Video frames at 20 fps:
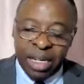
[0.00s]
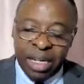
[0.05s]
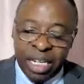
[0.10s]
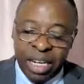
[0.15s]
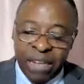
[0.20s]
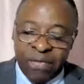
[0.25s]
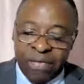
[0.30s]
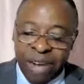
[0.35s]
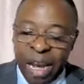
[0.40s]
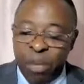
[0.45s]

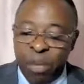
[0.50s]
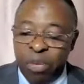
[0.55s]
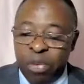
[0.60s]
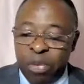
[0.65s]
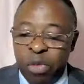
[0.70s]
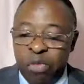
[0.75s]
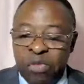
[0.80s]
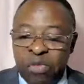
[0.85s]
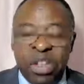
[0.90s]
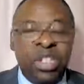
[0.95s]
Divine
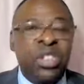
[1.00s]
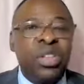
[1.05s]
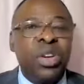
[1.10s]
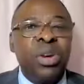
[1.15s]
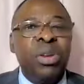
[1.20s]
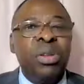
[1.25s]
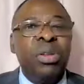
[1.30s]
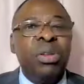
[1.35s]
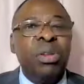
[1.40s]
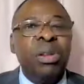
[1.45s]

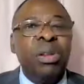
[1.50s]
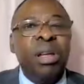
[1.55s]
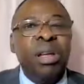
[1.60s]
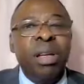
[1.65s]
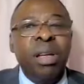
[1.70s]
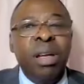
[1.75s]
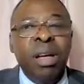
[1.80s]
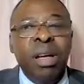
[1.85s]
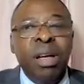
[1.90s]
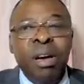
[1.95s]
provision
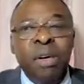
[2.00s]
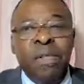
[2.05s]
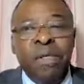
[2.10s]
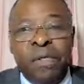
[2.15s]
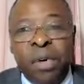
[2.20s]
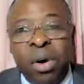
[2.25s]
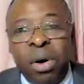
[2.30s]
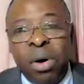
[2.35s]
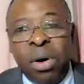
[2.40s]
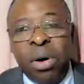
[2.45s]

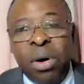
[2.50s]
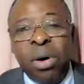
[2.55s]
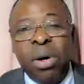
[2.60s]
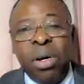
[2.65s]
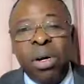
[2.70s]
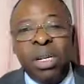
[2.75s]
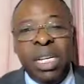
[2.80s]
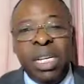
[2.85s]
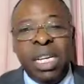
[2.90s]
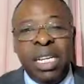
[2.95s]
for
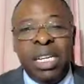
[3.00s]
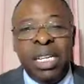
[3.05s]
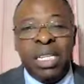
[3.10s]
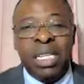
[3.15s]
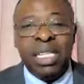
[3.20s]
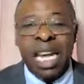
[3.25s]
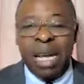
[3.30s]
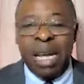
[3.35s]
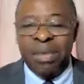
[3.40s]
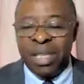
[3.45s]

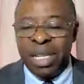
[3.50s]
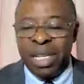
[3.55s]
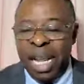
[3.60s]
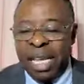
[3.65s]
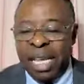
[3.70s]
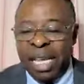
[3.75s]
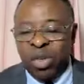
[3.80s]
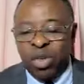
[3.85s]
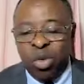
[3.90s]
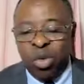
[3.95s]
needy times.
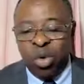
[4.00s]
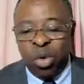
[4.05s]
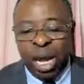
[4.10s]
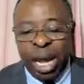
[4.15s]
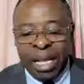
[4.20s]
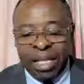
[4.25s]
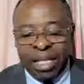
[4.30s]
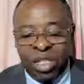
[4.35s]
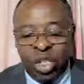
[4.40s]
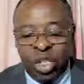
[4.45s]
Let's look
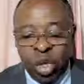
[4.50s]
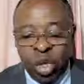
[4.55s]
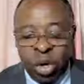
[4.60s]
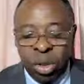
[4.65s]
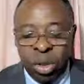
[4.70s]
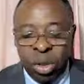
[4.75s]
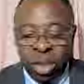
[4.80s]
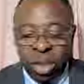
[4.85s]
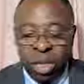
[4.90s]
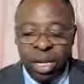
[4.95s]
at
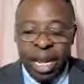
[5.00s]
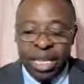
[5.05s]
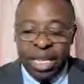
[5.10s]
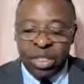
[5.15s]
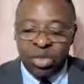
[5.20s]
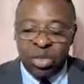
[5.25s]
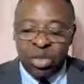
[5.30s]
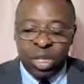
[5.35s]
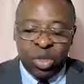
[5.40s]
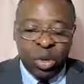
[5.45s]
John.
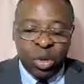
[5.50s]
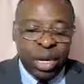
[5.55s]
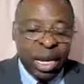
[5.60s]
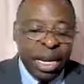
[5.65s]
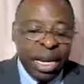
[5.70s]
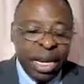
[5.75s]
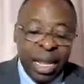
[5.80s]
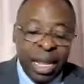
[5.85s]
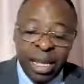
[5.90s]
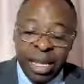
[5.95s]
Let's read
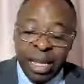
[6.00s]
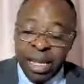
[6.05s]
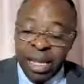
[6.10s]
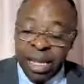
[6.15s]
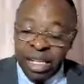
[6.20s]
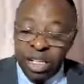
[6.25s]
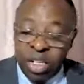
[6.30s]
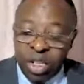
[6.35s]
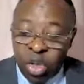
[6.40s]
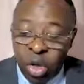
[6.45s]
together
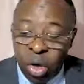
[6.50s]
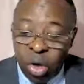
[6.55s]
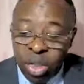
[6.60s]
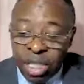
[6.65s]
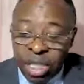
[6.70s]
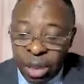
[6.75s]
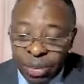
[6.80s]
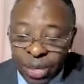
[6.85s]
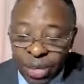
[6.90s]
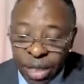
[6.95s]

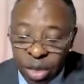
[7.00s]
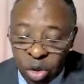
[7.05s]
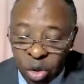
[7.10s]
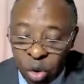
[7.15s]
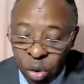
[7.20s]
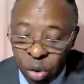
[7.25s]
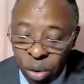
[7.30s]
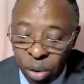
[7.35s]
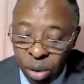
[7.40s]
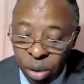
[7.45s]
John chapter
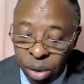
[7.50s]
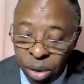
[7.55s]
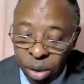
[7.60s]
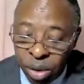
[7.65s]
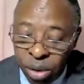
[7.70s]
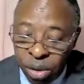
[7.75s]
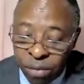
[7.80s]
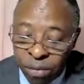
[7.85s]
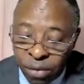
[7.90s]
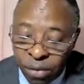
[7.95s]
2
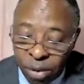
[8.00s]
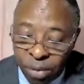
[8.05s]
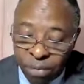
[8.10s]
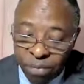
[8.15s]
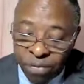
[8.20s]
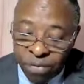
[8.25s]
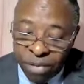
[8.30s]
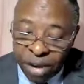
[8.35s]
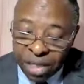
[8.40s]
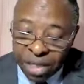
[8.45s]

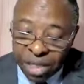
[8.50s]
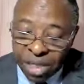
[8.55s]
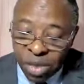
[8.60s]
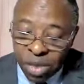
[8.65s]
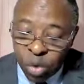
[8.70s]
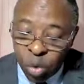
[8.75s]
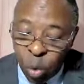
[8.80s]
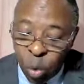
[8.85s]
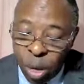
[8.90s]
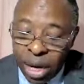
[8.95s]
from
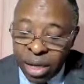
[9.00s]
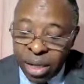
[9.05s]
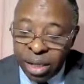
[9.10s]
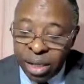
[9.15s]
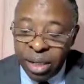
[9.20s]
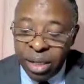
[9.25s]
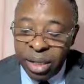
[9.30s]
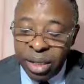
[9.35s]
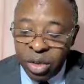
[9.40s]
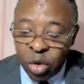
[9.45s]
verses
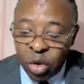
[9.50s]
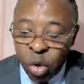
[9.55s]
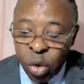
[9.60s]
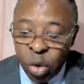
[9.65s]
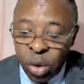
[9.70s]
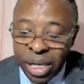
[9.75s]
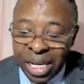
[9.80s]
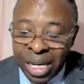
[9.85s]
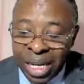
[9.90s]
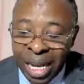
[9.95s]
1
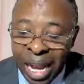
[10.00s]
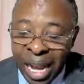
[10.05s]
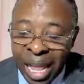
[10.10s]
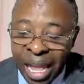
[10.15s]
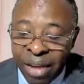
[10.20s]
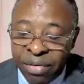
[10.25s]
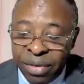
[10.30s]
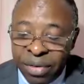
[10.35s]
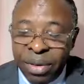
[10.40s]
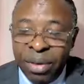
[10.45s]
to
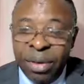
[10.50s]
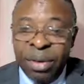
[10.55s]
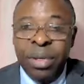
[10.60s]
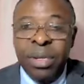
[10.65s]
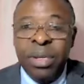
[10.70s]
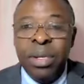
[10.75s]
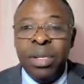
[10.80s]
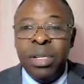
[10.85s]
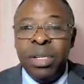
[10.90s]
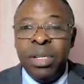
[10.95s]
11.
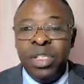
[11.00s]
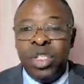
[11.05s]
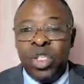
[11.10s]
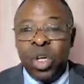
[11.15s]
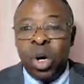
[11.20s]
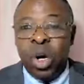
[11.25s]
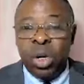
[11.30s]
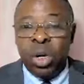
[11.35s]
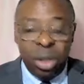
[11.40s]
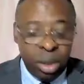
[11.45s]

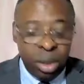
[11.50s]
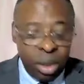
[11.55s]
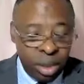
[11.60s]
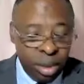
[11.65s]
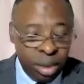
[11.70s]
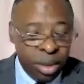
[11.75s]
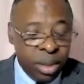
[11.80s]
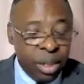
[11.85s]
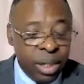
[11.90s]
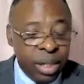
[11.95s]

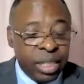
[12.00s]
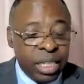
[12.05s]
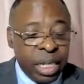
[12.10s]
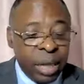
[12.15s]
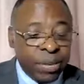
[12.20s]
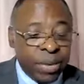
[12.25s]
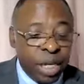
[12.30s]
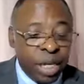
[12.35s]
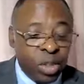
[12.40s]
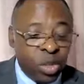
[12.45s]
John
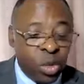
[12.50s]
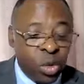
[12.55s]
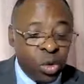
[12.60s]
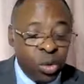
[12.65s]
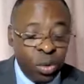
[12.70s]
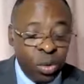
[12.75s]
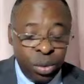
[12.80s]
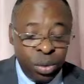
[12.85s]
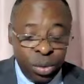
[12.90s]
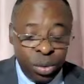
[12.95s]
chapter
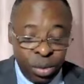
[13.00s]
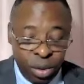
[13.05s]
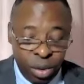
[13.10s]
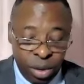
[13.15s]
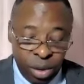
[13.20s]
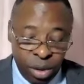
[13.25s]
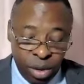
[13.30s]
2.